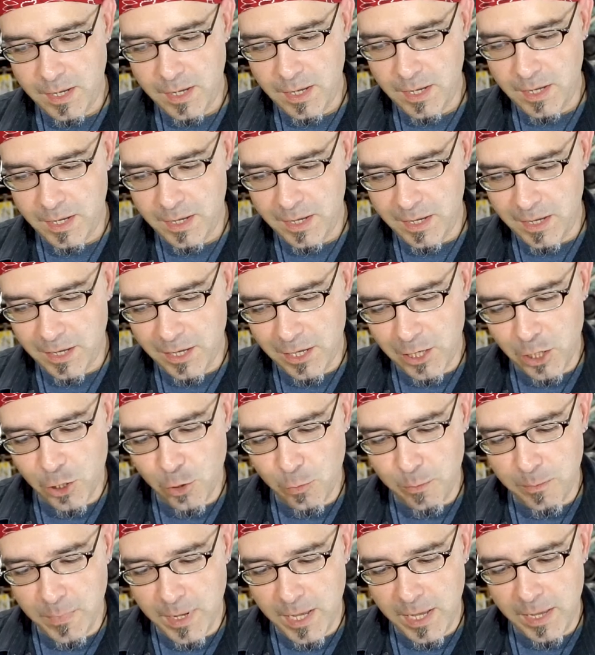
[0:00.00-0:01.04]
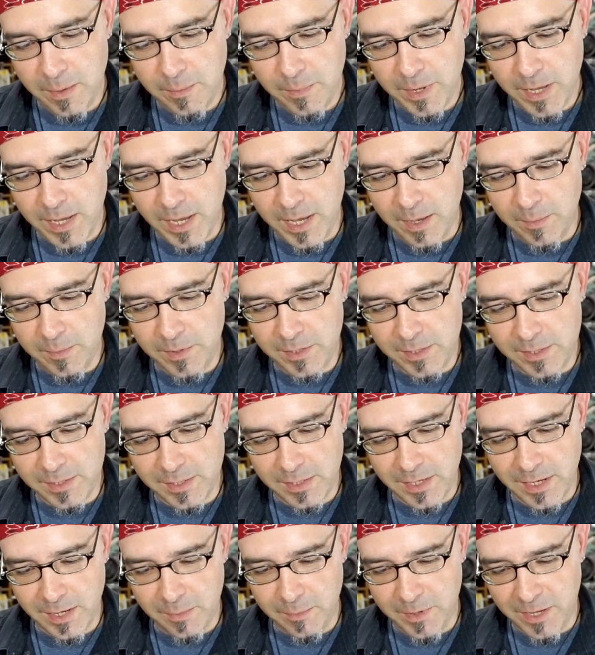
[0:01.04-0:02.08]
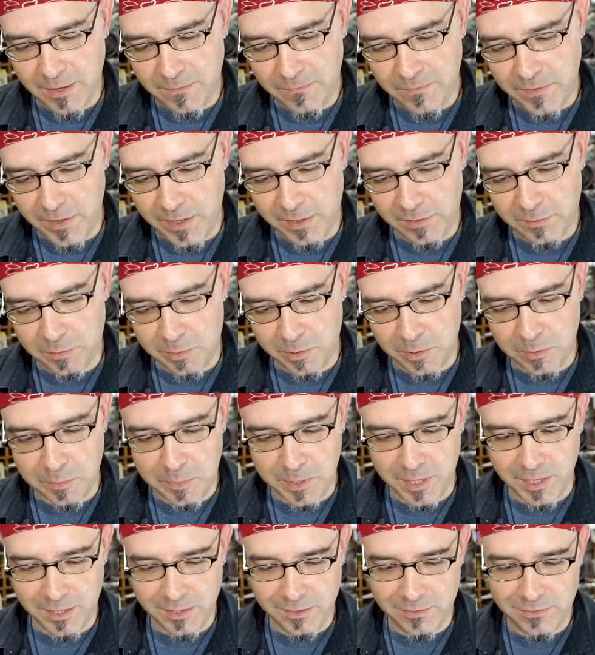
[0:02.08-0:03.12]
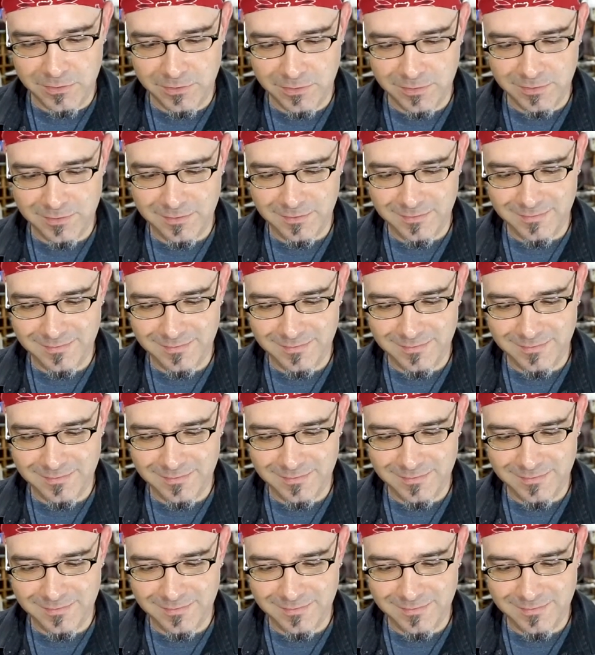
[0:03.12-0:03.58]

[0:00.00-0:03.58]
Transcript: Uh, your mom commented on my Facebook page.